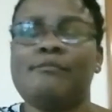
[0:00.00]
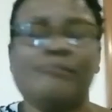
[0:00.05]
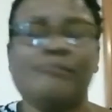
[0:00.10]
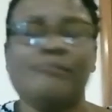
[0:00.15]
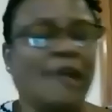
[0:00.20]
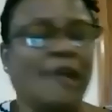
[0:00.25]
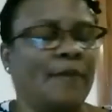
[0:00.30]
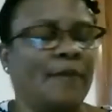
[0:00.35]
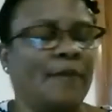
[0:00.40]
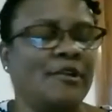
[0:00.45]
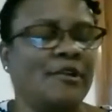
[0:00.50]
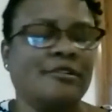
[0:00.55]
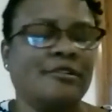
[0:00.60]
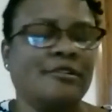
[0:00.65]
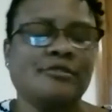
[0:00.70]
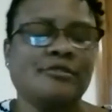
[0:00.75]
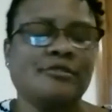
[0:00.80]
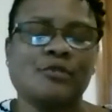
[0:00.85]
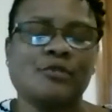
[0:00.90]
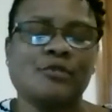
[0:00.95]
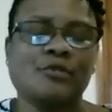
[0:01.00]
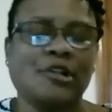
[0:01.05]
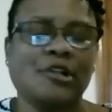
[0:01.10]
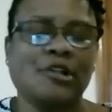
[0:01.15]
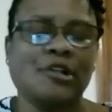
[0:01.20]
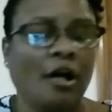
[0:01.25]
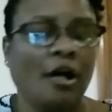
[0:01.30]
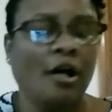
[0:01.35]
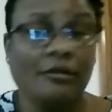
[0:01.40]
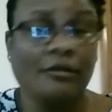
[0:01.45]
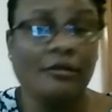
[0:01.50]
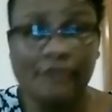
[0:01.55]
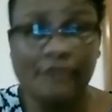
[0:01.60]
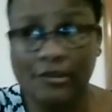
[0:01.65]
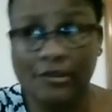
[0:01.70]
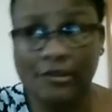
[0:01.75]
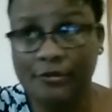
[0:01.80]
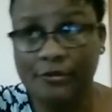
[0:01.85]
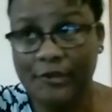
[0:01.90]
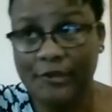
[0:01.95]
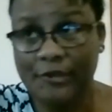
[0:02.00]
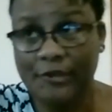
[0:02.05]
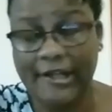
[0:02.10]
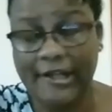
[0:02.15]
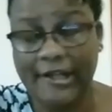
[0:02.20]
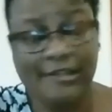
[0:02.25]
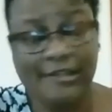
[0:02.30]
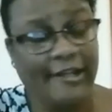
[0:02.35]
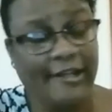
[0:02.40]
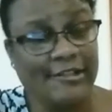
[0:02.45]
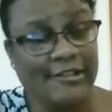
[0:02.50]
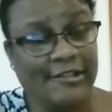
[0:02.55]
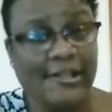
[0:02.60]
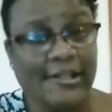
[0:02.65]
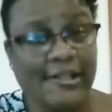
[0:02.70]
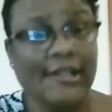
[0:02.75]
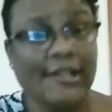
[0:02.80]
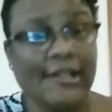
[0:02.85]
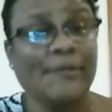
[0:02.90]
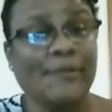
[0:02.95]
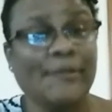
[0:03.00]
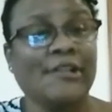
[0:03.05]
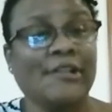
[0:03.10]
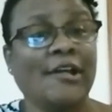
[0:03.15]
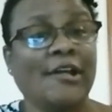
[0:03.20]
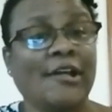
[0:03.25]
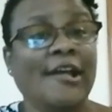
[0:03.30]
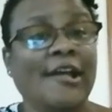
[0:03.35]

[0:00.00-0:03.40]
My pills were awful when I had to take them in.